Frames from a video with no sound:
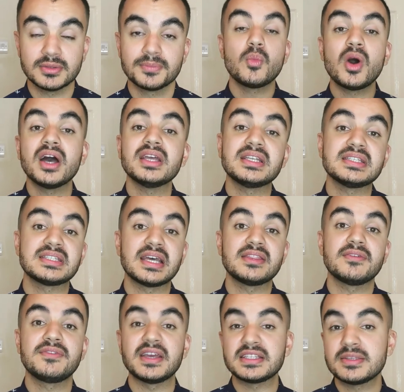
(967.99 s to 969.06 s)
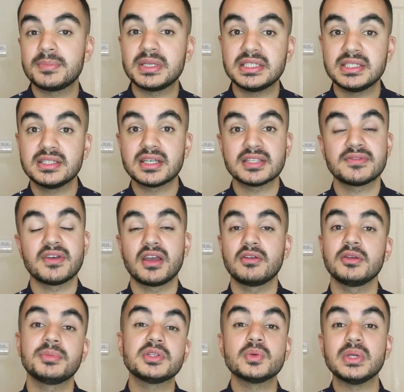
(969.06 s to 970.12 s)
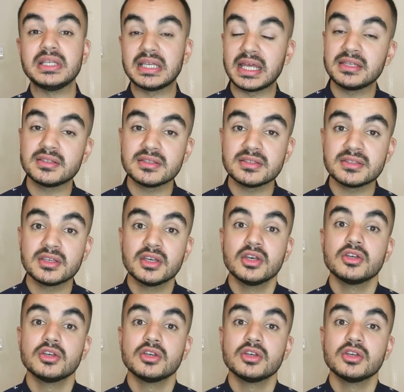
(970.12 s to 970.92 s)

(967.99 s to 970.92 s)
From what I understand, the flexibility does vary between lenders.